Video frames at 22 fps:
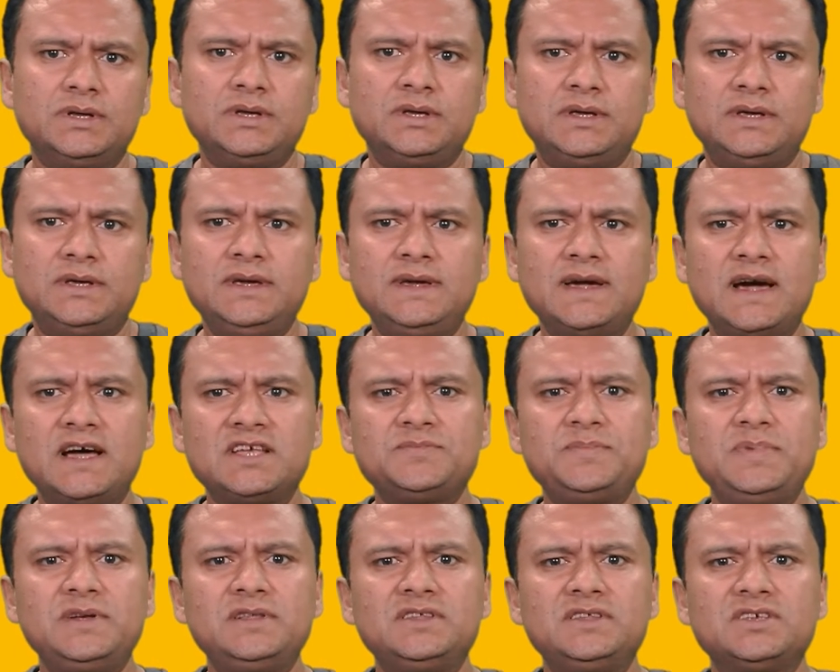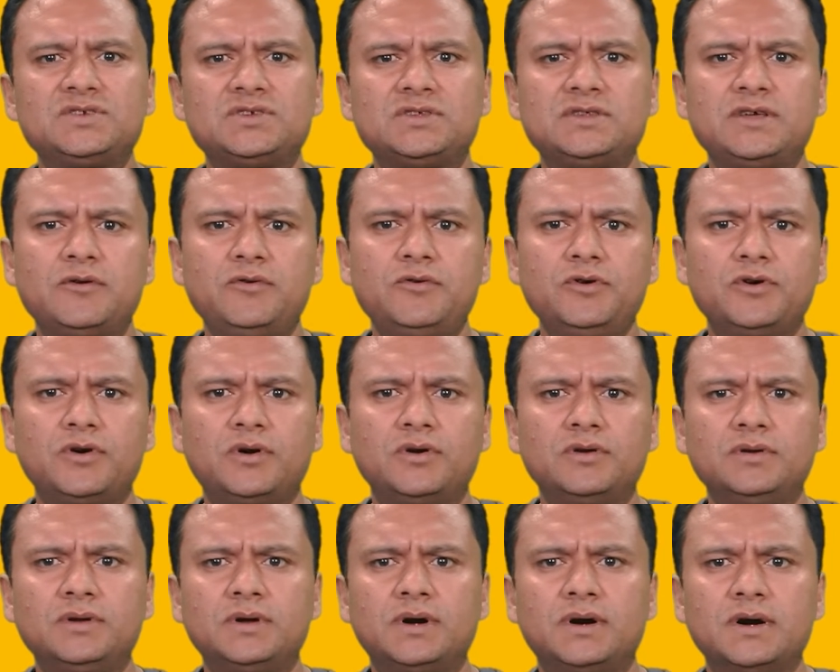He has built this theory
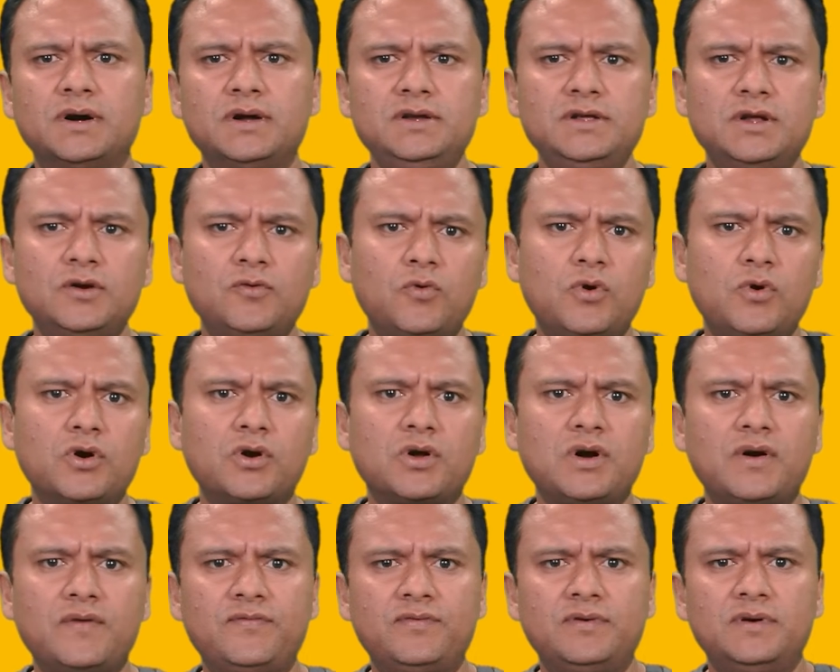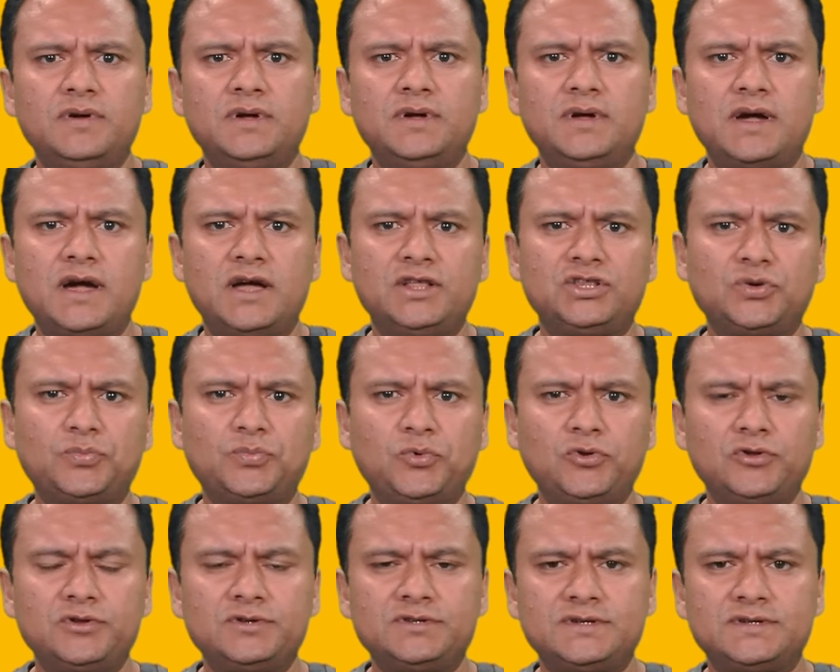on earlier work of
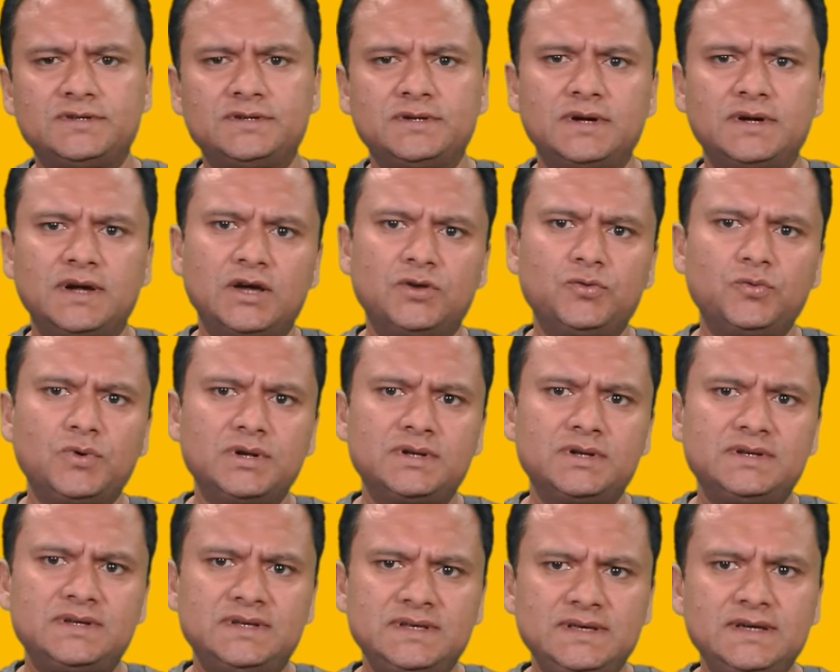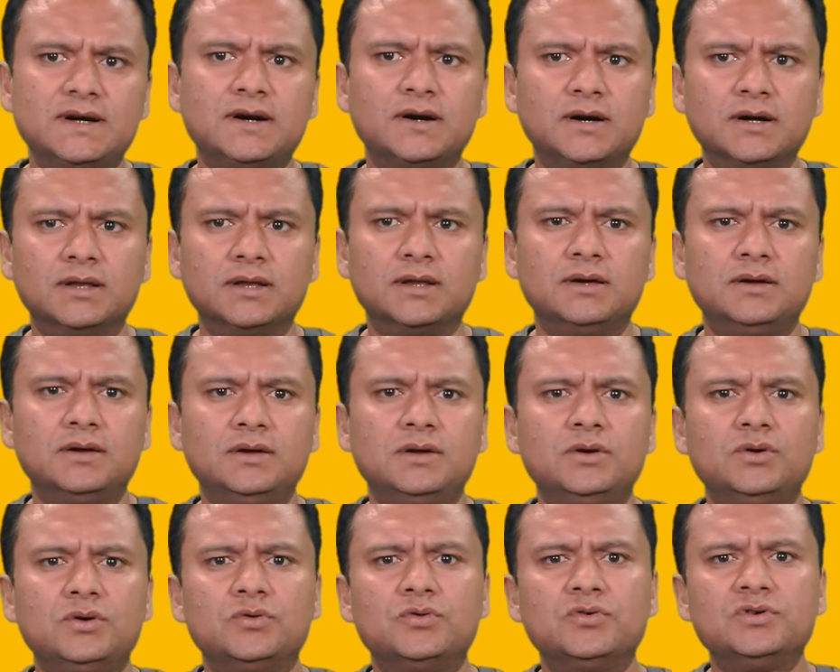anthropologist Edward T. Hall,
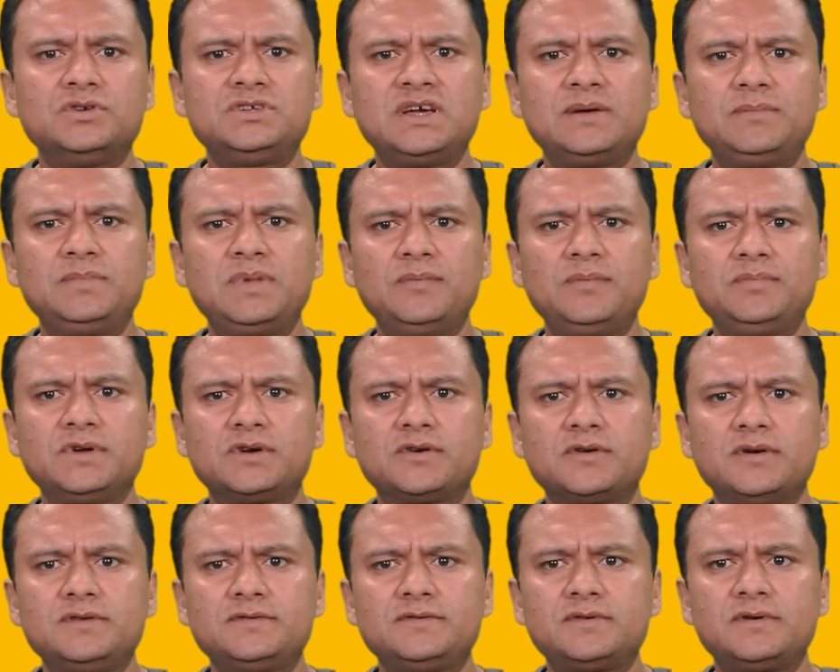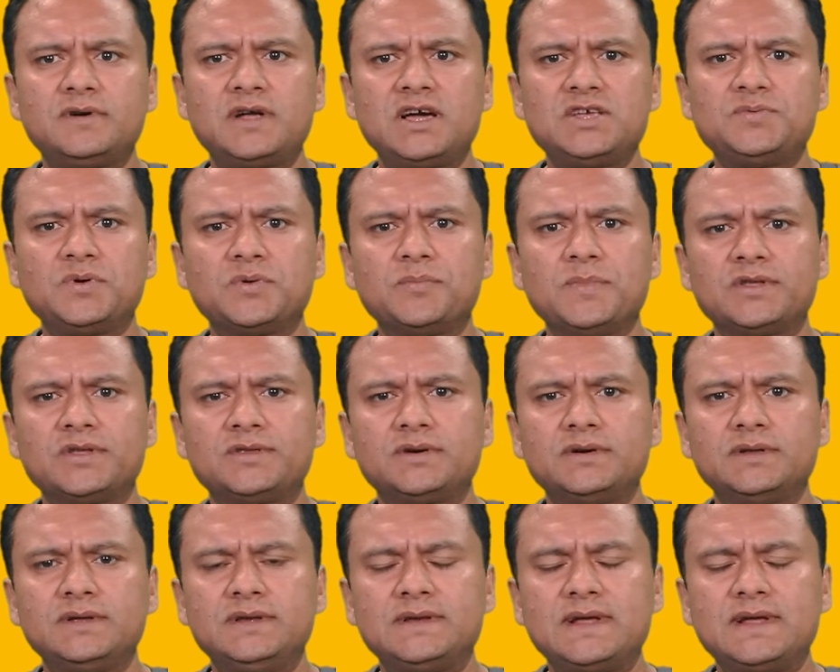who developed the cultural iceberg
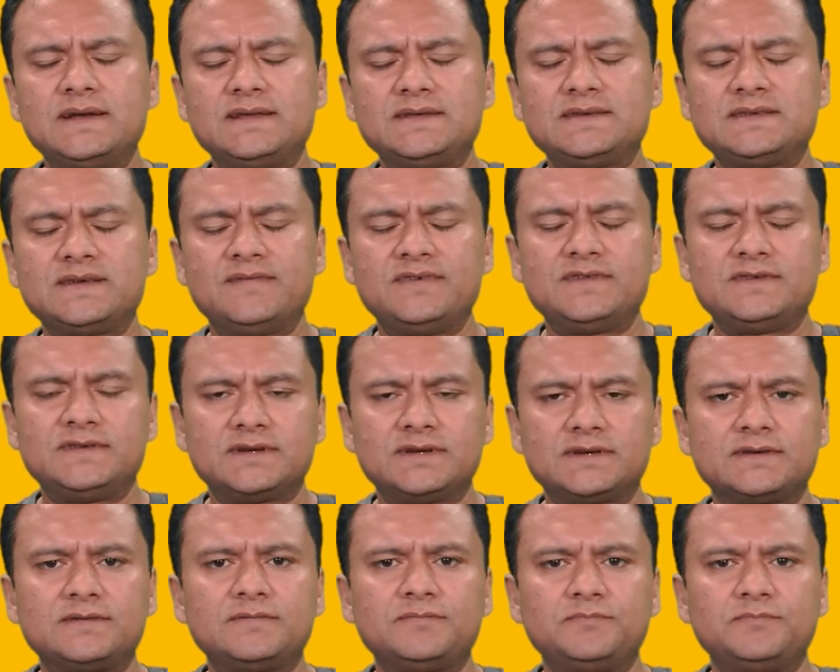method in 1976.